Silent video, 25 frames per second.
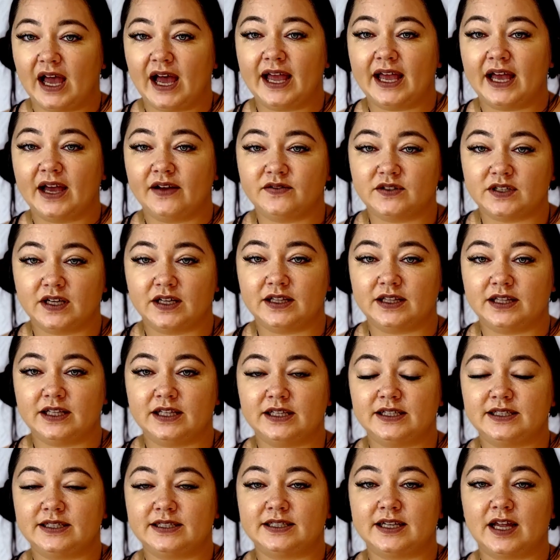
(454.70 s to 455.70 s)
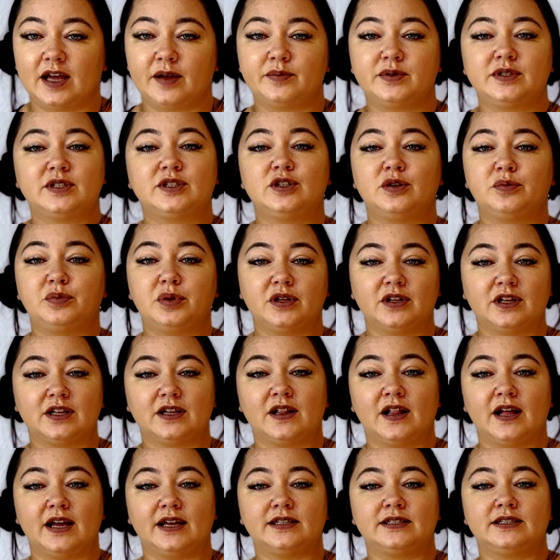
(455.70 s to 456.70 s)
I have done these steps to build a
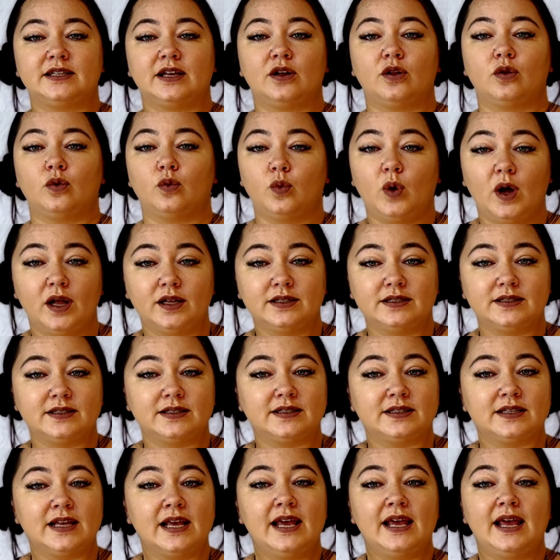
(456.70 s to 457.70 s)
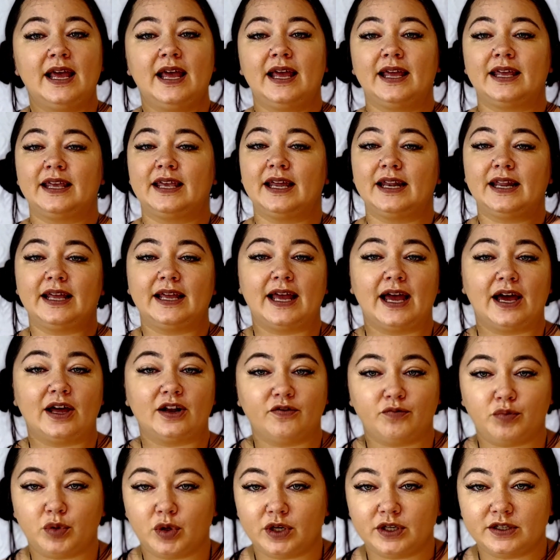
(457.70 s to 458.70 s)
clientele once getting out
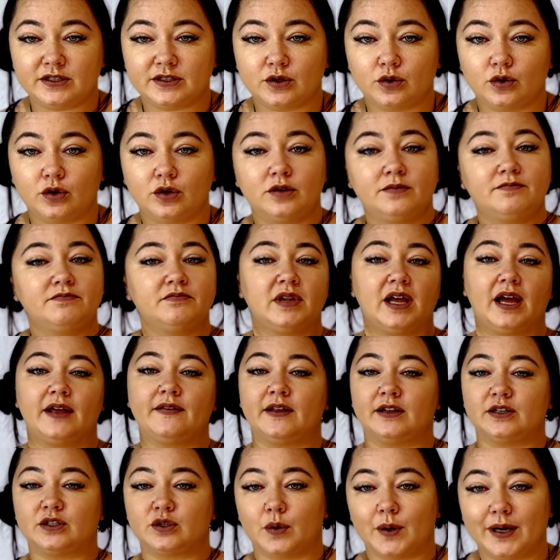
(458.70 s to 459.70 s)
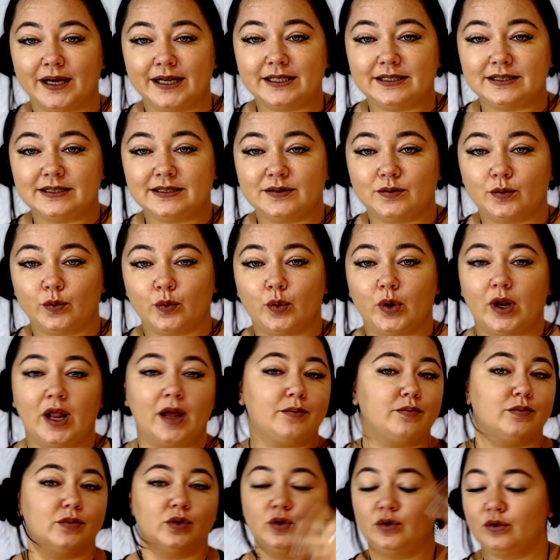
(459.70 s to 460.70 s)
of beauty school, and then twice when I
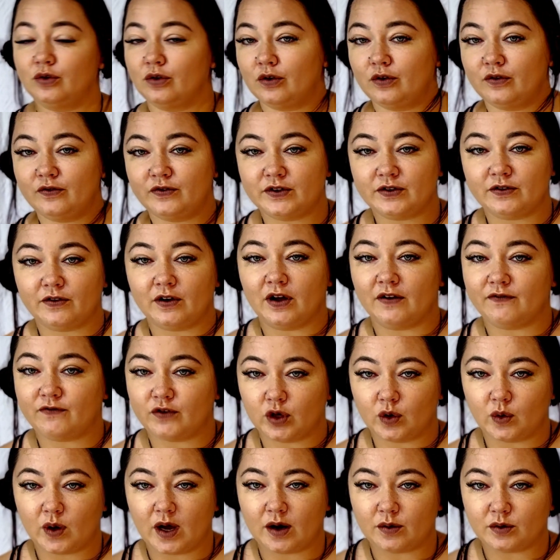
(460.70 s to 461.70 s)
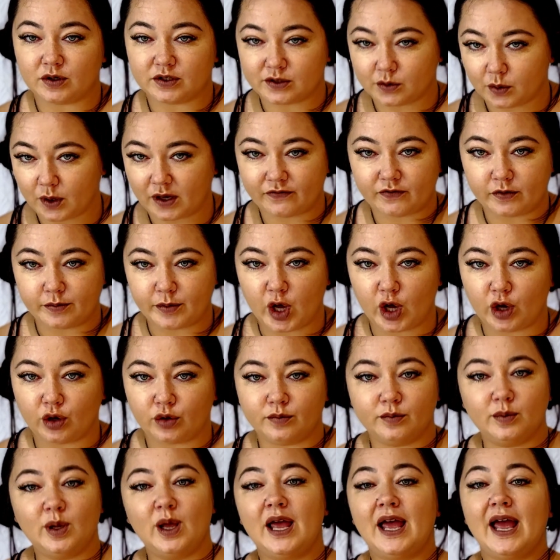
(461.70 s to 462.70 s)
moved a few hours away from
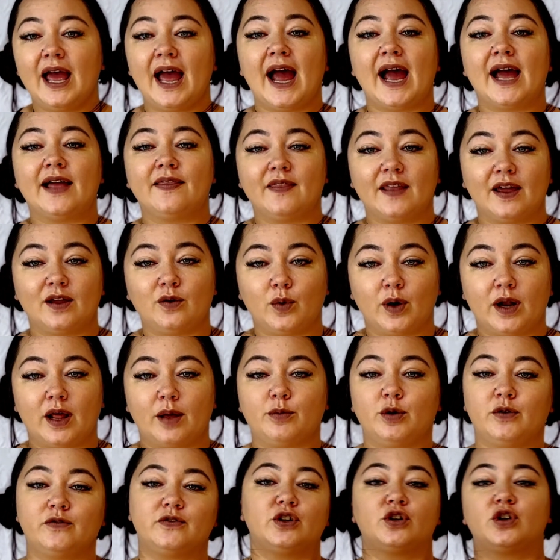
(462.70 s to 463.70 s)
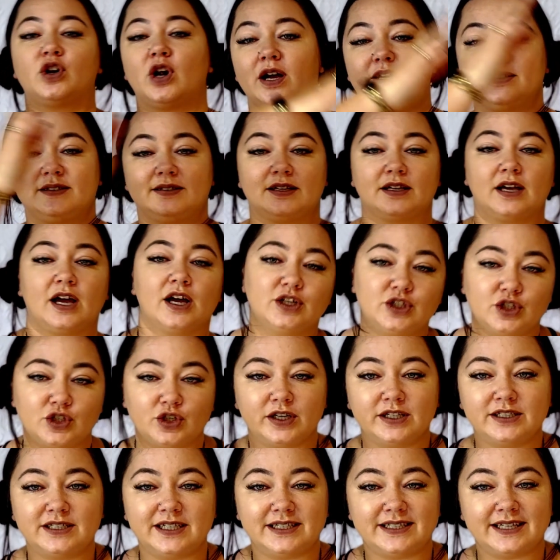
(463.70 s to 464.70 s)
home, and then when I moved across the
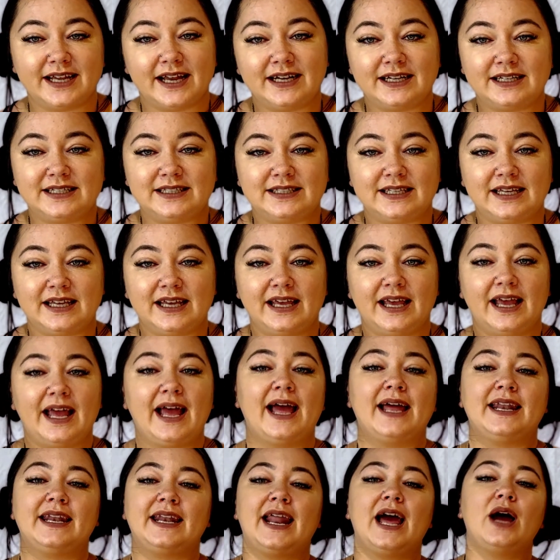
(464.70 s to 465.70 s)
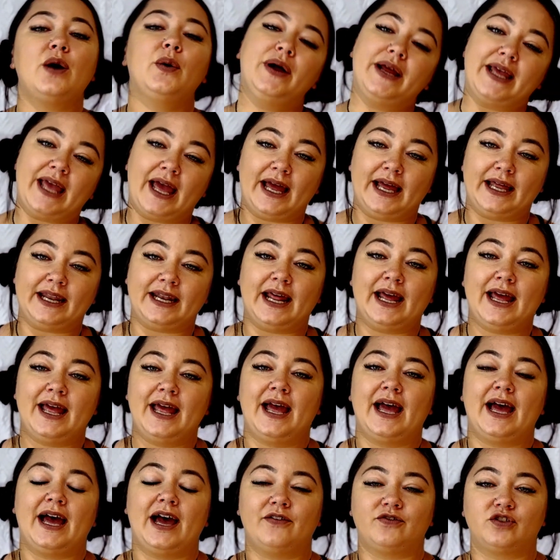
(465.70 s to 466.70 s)
country to Tennessee, and now again
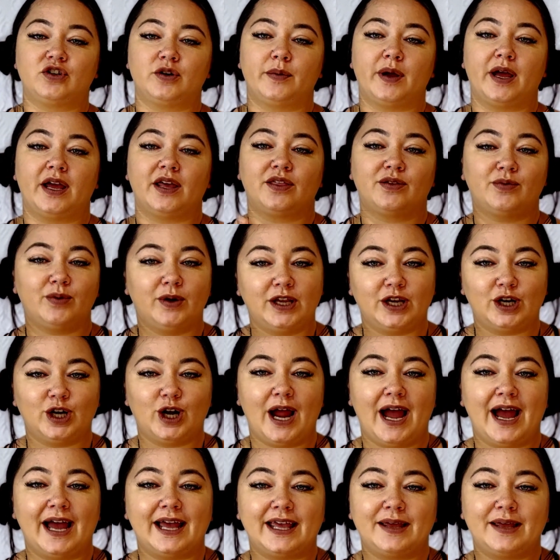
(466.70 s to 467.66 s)
after my 3-year